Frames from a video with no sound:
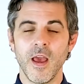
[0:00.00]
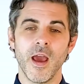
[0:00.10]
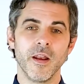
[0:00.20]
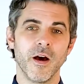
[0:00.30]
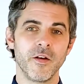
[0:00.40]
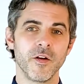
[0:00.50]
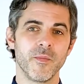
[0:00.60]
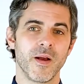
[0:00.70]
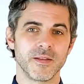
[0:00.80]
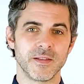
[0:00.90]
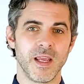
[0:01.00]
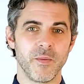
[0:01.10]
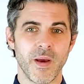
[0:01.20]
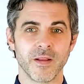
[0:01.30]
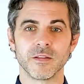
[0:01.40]
An undermount sink
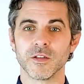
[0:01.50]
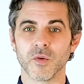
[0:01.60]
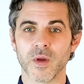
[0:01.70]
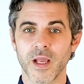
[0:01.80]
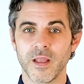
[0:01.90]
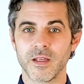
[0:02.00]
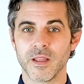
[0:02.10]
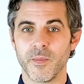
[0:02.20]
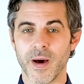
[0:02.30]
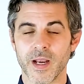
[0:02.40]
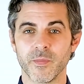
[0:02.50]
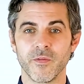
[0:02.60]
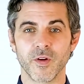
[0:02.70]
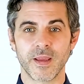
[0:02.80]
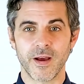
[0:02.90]
mounts directly to the bottom of
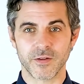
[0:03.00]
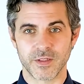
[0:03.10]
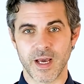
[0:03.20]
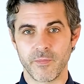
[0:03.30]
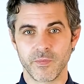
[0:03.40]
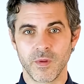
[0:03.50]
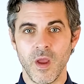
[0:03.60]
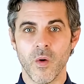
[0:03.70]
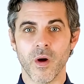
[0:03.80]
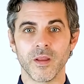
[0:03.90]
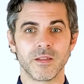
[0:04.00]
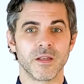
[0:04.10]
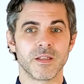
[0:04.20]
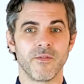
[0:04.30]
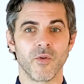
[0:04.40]
your countertop. While it
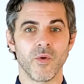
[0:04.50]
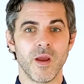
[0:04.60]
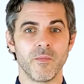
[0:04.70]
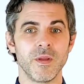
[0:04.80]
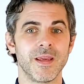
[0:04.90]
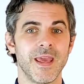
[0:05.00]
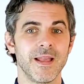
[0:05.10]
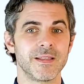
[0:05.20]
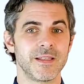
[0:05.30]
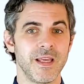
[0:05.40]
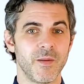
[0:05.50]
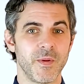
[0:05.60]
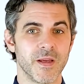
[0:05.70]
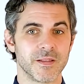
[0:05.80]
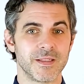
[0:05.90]
does have a rim, you can't see it
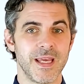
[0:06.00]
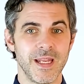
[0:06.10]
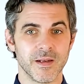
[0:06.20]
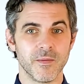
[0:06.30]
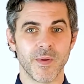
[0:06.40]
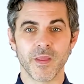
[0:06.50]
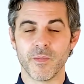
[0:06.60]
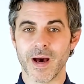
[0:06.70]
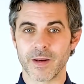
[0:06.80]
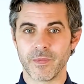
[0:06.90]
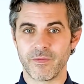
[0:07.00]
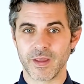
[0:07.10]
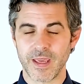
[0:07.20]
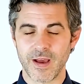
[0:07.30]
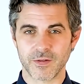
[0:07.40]
because it's hidden by the bottom of the
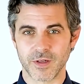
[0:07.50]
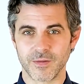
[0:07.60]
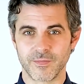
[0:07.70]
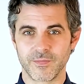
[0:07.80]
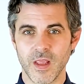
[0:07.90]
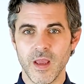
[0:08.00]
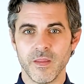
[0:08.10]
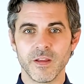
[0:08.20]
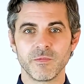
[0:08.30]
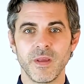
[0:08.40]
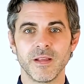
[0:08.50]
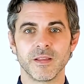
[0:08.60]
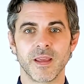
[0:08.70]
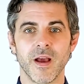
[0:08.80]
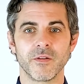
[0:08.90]
counter. This means
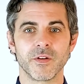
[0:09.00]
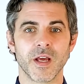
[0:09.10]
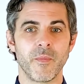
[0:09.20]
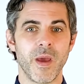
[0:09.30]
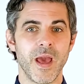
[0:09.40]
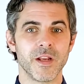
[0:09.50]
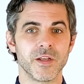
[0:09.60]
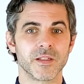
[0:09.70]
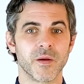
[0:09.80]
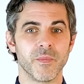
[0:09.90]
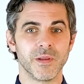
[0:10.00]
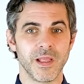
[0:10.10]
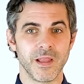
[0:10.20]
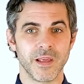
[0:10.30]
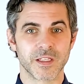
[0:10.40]
the countertop edge is
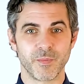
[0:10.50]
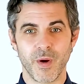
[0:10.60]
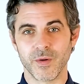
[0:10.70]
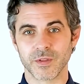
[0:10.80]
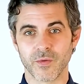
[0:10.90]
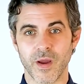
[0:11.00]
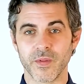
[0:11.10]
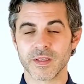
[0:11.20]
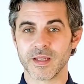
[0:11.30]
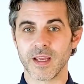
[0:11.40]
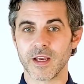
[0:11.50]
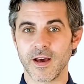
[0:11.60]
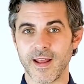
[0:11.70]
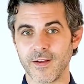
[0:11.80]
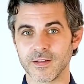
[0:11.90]
completely exposed around the sink
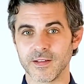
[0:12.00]
cutout.